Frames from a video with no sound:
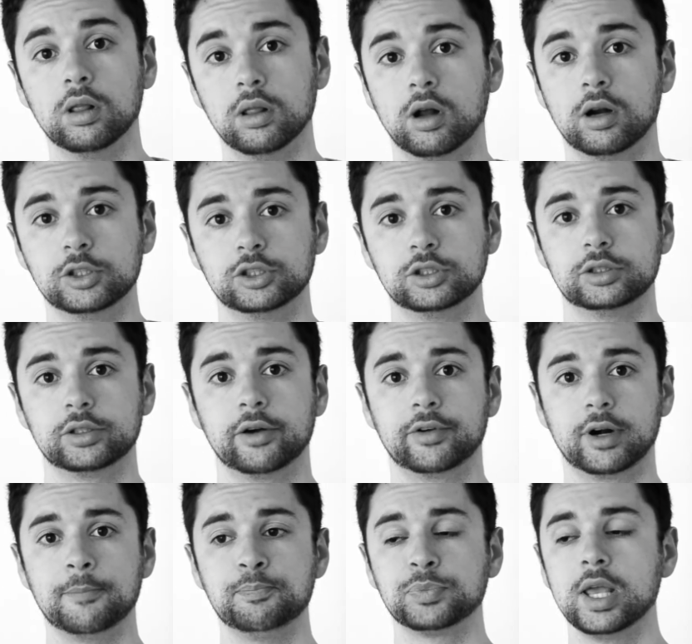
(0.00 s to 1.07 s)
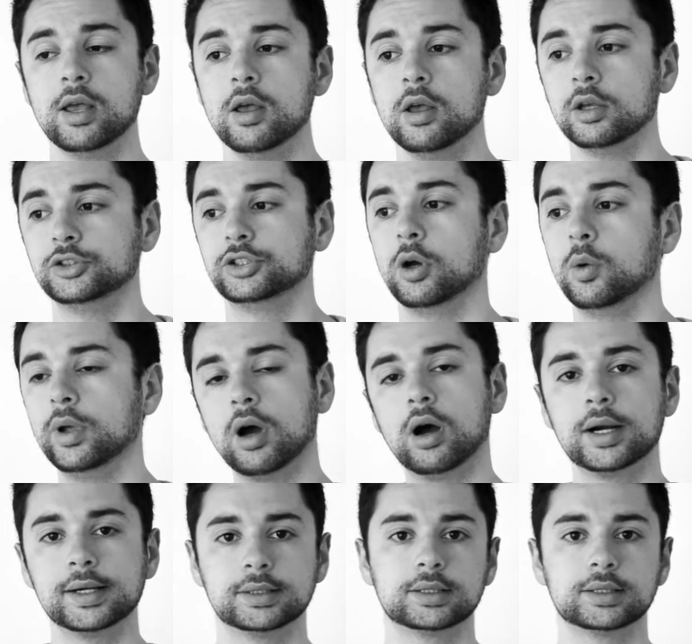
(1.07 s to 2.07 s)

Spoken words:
larger server. So we are